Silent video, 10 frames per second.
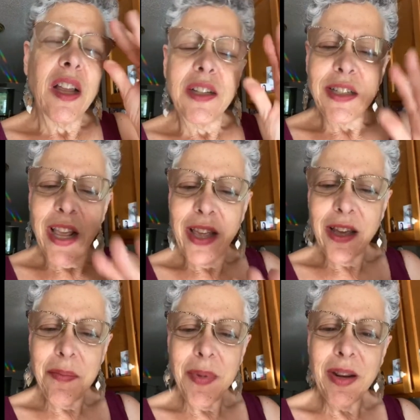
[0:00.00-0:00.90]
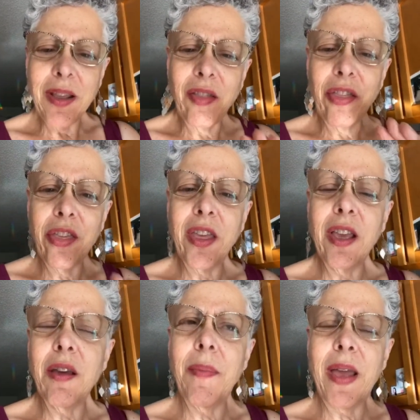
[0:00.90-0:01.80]
Take a minute and
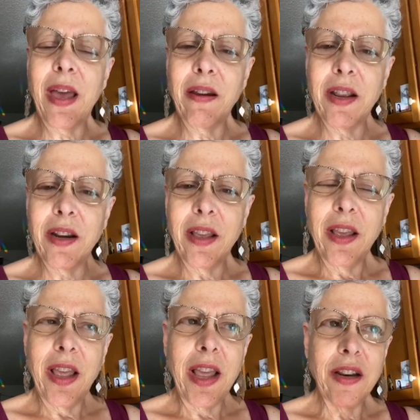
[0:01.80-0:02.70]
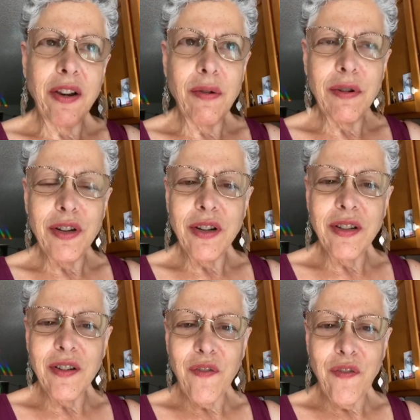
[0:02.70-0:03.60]
think about it, and don't
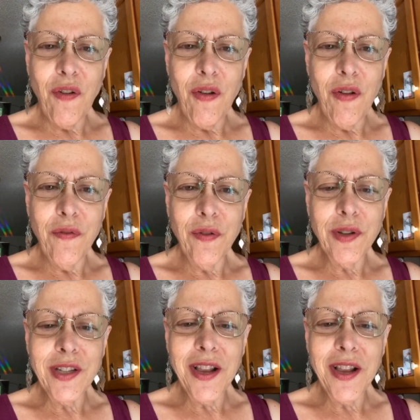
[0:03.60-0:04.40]
just fall for something.